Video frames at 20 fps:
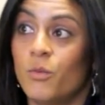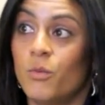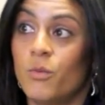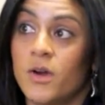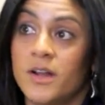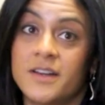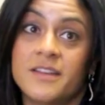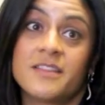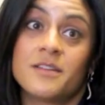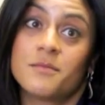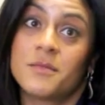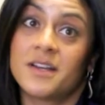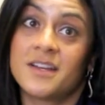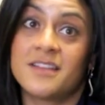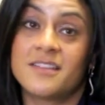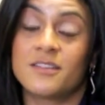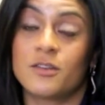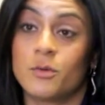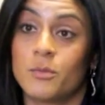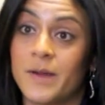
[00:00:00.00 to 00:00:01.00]
wanted the
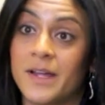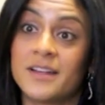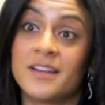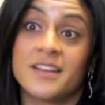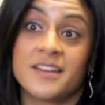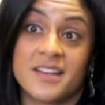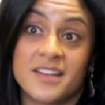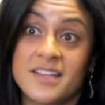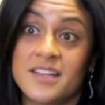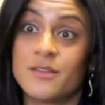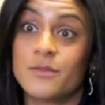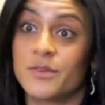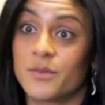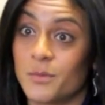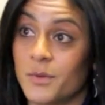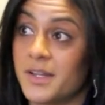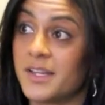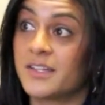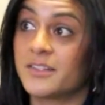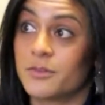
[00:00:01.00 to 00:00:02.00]
money so badly that he was
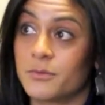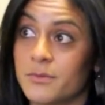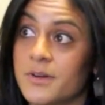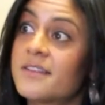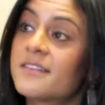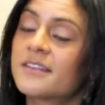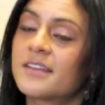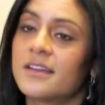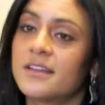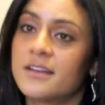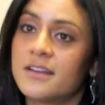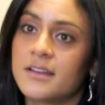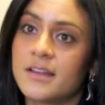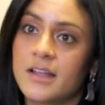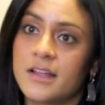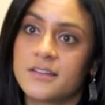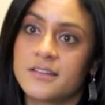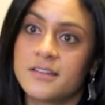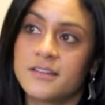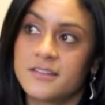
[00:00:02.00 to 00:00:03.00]
willing to risk it
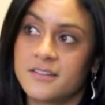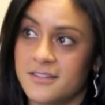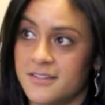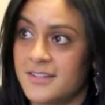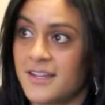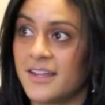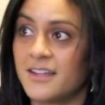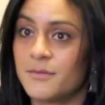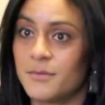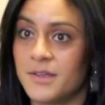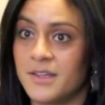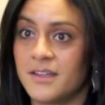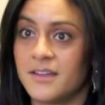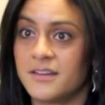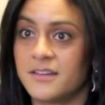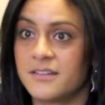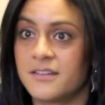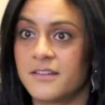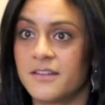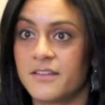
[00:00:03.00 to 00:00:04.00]
to take me
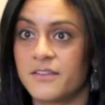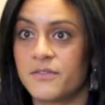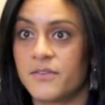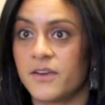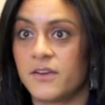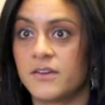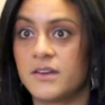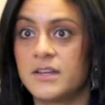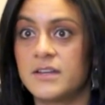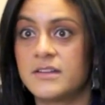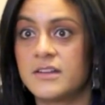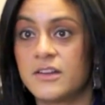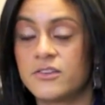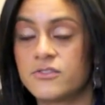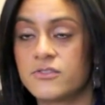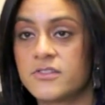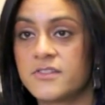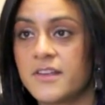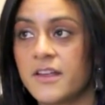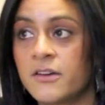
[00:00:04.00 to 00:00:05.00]
into this very
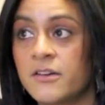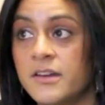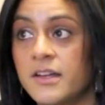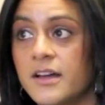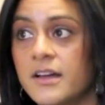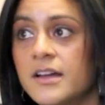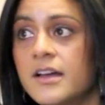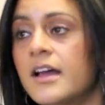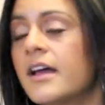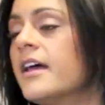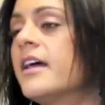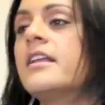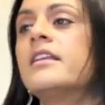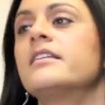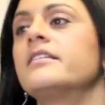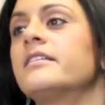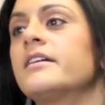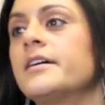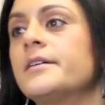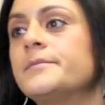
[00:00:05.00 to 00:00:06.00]
dangerous area.
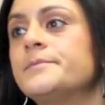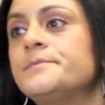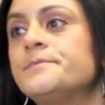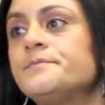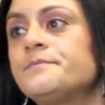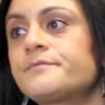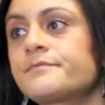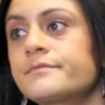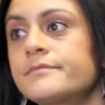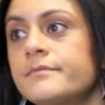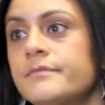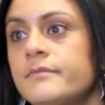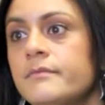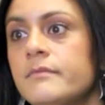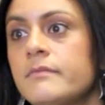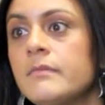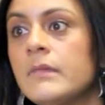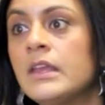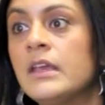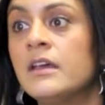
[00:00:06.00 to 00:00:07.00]
And
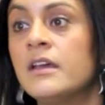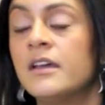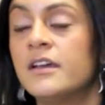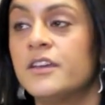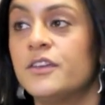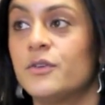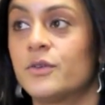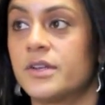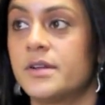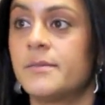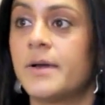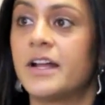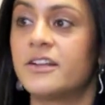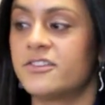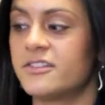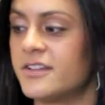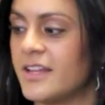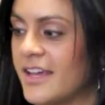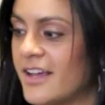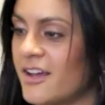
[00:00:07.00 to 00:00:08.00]
you can
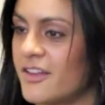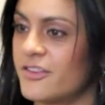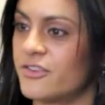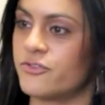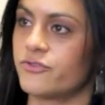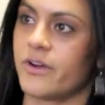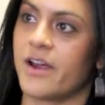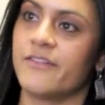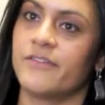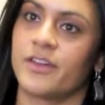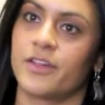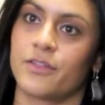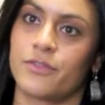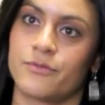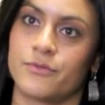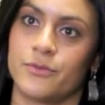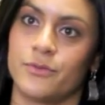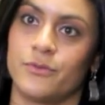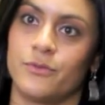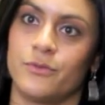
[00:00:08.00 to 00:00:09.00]
imagine, like, us driving
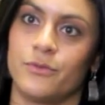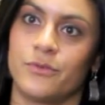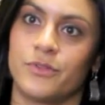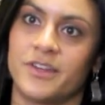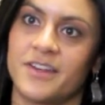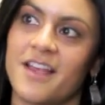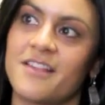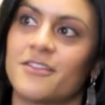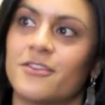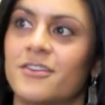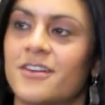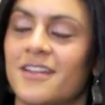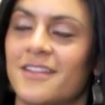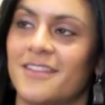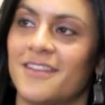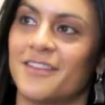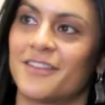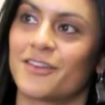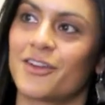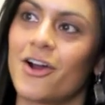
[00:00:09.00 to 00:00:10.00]
through the desert
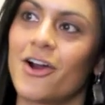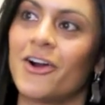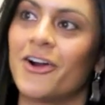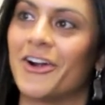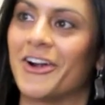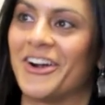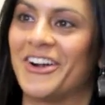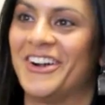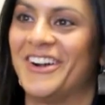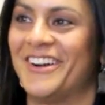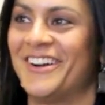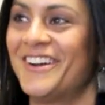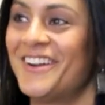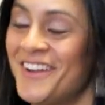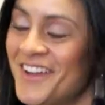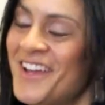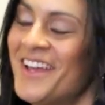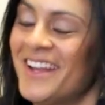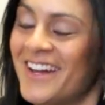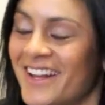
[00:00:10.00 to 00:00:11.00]
in this car. It
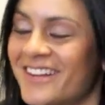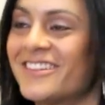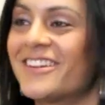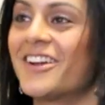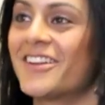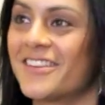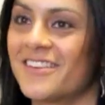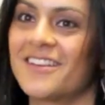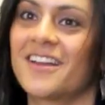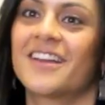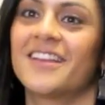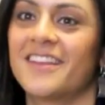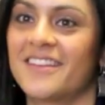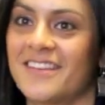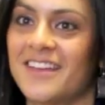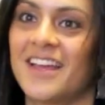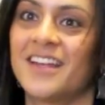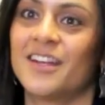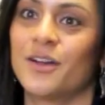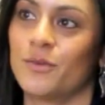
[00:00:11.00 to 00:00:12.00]
actually got stuck in the
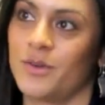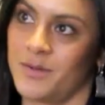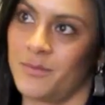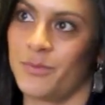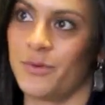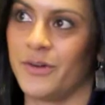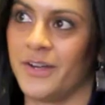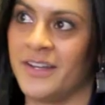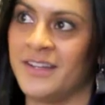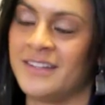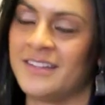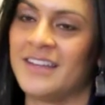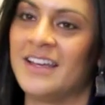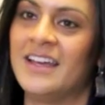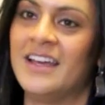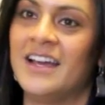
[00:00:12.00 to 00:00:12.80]
sand at one point